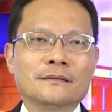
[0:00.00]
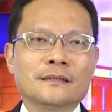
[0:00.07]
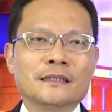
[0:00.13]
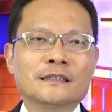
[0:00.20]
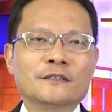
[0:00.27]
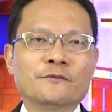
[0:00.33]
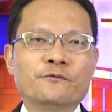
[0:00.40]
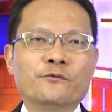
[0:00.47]

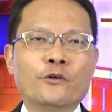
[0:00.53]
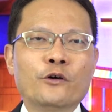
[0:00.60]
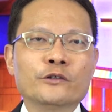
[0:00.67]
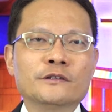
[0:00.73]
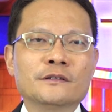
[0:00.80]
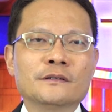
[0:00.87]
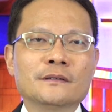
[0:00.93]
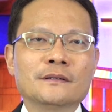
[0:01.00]
is
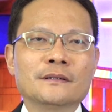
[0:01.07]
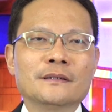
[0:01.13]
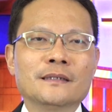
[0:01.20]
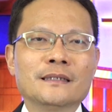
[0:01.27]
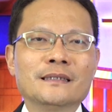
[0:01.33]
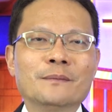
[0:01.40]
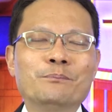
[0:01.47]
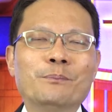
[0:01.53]
fought
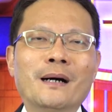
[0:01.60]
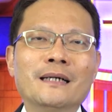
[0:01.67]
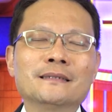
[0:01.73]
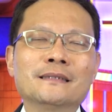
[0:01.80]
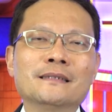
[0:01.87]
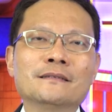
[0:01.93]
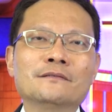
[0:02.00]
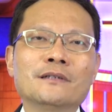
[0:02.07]
in the
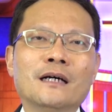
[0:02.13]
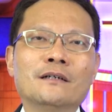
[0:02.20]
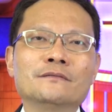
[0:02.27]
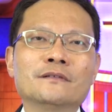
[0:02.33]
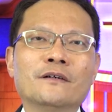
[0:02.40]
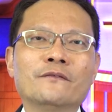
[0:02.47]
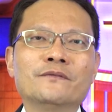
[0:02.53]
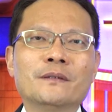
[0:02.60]

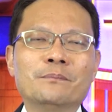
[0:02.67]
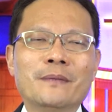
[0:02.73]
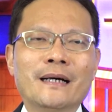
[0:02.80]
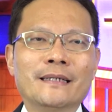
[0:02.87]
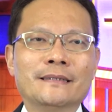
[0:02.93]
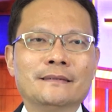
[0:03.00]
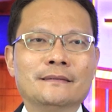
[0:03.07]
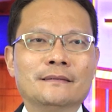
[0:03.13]
battleground of the
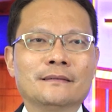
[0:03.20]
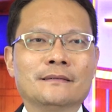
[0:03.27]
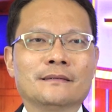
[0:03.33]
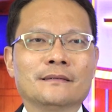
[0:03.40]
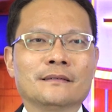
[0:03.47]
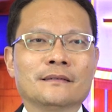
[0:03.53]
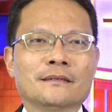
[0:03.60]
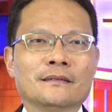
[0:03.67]
mind.
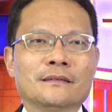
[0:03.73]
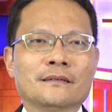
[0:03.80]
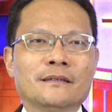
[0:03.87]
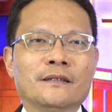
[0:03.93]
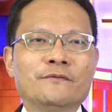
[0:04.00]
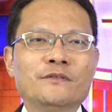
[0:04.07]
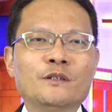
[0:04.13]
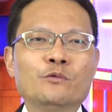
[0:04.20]

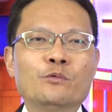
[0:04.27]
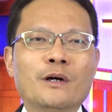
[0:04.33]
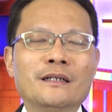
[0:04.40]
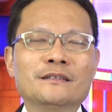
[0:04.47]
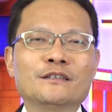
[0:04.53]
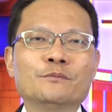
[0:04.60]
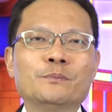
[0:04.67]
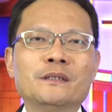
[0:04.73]
If you
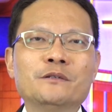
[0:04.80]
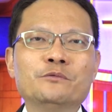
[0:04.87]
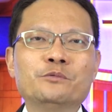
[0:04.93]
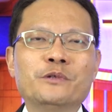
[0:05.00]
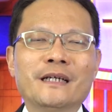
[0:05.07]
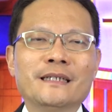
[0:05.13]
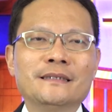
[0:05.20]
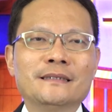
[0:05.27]
want to be
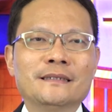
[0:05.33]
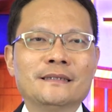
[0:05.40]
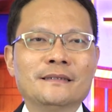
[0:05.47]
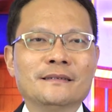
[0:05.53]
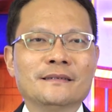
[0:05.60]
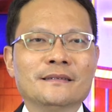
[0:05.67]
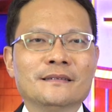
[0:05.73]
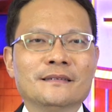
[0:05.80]

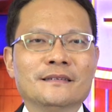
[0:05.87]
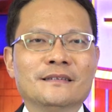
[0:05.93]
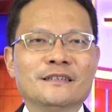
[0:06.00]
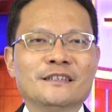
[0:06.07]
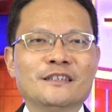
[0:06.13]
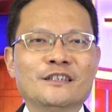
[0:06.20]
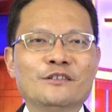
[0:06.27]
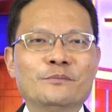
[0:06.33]
ready,
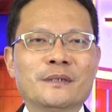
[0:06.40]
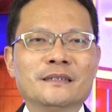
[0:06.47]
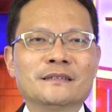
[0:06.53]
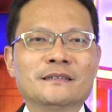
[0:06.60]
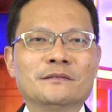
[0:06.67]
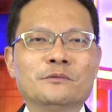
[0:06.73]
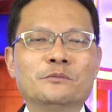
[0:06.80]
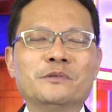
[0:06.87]
you
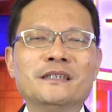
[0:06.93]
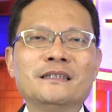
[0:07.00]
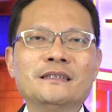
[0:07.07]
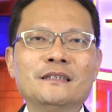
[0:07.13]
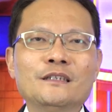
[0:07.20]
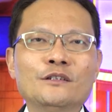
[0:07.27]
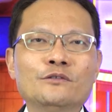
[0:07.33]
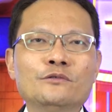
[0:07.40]
must
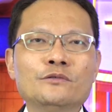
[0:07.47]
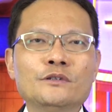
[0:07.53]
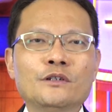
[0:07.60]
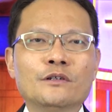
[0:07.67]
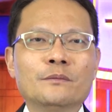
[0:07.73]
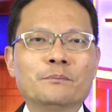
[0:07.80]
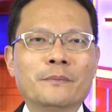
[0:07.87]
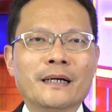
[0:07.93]
renew
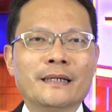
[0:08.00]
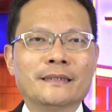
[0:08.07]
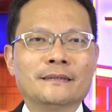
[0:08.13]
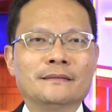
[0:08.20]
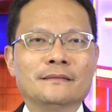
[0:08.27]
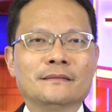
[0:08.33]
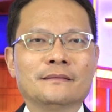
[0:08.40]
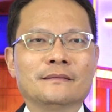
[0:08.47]
your
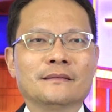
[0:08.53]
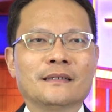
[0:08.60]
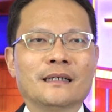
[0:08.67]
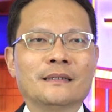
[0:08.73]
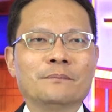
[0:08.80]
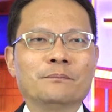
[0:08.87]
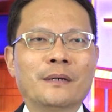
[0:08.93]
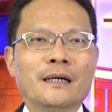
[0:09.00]
mind
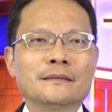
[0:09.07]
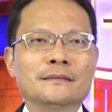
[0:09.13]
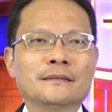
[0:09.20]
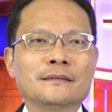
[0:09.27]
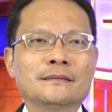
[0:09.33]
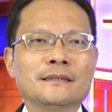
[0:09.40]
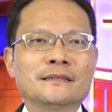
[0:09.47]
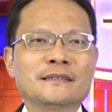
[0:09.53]
and
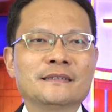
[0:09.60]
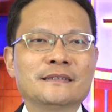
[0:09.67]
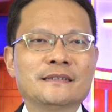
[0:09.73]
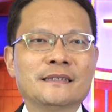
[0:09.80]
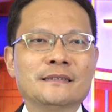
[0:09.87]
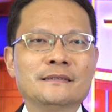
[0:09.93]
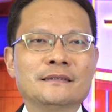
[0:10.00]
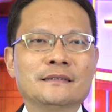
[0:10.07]
battle the
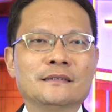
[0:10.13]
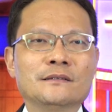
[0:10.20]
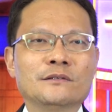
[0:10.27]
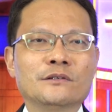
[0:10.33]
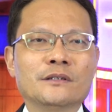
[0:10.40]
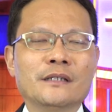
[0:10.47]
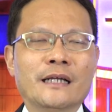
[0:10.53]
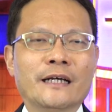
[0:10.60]
sins in
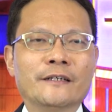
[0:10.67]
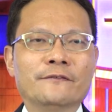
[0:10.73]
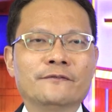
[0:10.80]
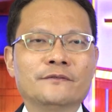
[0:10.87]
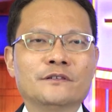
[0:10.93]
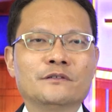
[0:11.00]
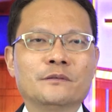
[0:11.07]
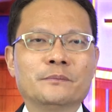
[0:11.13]
your
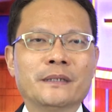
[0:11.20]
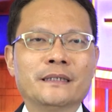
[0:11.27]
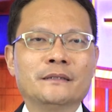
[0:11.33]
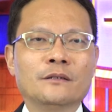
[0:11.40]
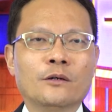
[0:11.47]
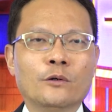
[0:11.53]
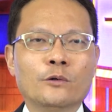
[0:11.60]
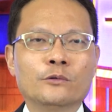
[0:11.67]
life to
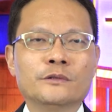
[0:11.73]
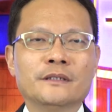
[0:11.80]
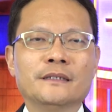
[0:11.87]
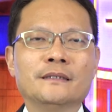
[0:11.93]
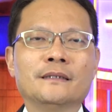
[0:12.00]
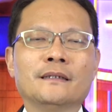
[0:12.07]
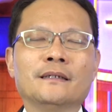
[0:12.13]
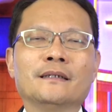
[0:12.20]
remain
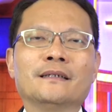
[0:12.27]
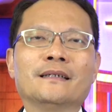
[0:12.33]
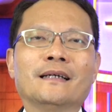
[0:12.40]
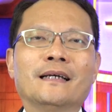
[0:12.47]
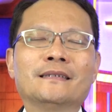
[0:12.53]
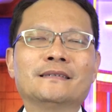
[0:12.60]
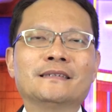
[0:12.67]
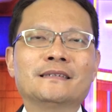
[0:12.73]
holy
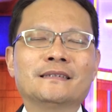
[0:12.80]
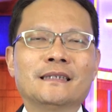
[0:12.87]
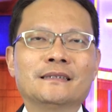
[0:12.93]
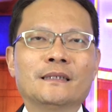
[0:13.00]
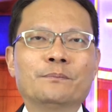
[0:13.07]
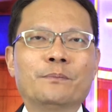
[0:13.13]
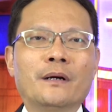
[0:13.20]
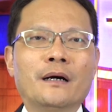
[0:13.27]
and
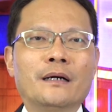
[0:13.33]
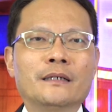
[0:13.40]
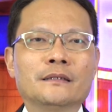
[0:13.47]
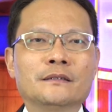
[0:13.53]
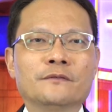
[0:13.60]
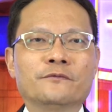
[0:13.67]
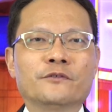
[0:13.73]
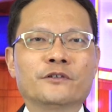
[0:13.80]
set
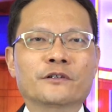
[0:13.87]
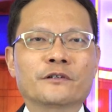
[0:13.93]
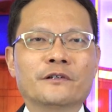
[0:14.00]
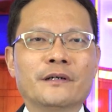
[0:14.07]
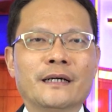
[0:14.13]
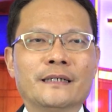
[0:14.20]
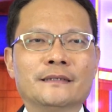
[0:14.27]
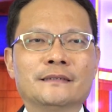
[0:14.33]
apart for
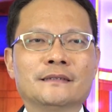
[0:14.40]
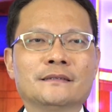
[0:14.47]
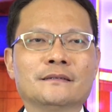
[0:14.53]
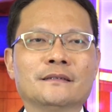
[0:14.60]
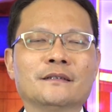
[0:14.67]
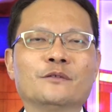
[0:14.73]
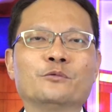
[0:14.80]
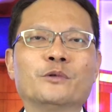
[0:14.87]
Christ
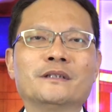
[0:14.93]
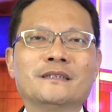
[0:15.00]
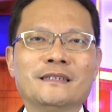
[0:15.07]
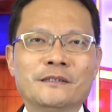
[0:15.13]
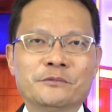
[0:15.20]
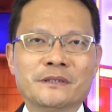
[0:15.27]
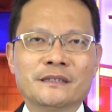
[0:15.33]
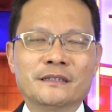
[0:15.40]
when
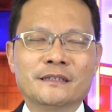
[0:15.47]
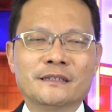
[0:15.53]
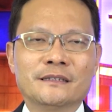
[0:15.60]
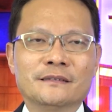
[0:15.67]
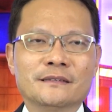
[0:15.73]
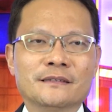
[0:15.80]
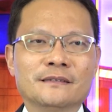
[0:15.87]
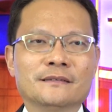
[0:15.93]
He
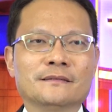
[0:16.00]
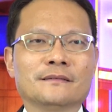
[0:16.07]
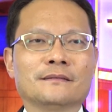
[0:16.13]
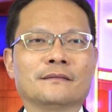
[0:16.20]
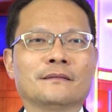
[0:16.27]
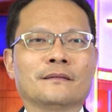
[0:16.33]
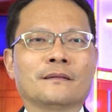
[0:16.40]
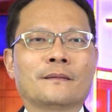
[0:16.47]
returns.
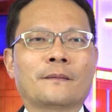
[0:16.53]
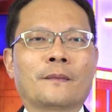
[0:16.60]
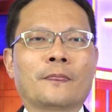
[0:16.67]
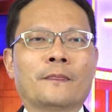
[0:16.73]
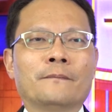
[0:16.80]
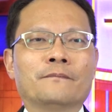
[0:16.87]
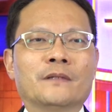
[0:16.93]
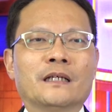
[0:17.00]

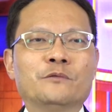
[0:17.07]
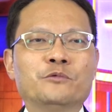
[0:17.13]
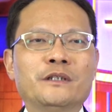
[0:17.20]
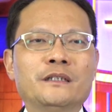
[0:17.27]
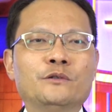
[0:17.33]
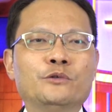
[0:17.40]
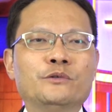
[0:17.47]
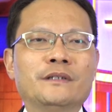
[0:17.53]
And
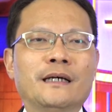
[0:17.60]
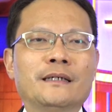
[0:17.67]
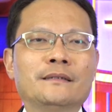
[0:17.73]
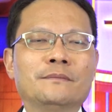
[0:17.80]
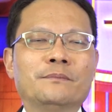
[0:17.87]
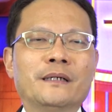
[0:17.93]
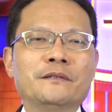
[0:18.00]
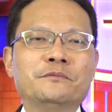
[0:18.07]
we do
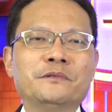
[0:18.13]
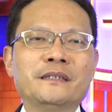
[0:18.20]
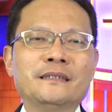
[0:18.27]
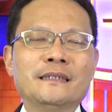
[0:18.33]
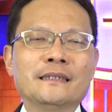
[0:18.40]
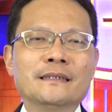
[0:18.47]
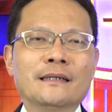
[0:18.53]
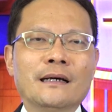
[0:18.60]
that by
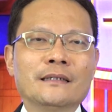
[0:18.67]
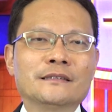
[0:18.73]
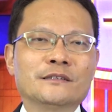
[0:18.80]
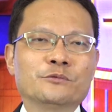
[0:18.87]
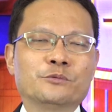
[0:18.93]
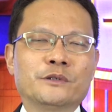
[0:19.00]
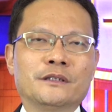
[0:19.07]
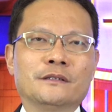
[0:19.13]
reading
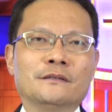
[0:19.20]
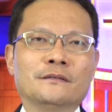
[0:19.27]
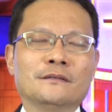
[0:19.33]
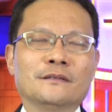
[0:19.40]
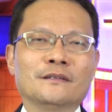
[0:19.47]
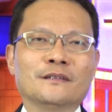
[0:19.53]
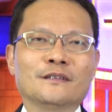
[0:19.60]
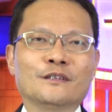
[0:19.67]
God's
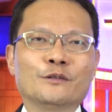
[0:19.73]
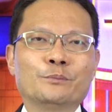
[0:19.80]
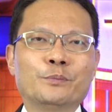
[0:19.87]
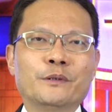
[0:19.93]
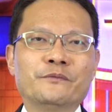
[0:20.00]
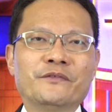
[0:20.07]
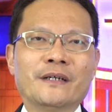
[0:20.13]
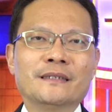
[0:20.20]
Word to
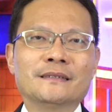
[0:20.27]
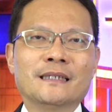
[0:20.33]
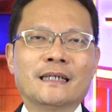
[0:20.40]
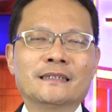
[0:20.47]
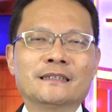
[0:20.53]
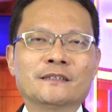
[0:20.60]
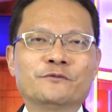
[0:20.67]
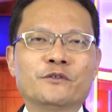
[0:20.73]
prevent
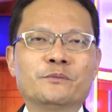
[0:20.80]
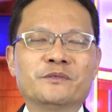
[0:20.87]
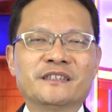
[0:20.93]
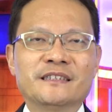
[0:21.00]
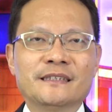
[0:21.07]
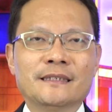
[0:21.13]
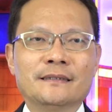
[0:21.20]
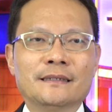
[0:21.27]
us from
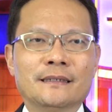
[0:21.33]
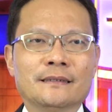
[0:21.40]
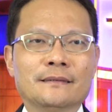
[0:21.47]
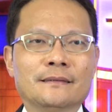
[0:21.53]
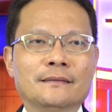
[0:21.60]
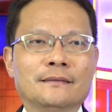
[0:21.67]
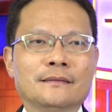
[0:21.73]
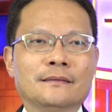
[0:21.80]

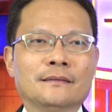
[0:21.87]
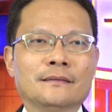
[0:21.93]
sinning.